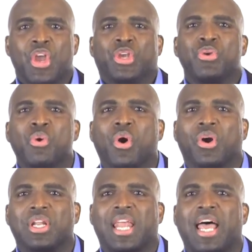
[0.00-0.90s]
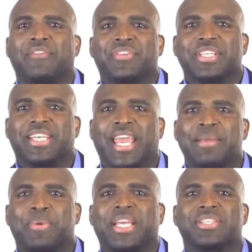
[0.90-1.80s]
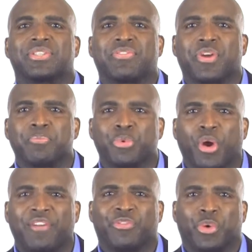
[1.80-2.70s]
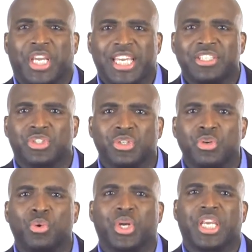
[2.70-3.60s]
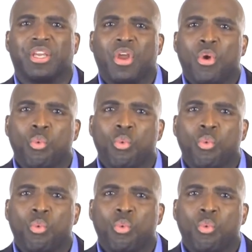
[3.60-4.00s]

You are alive today because of their bravery, ingenuity,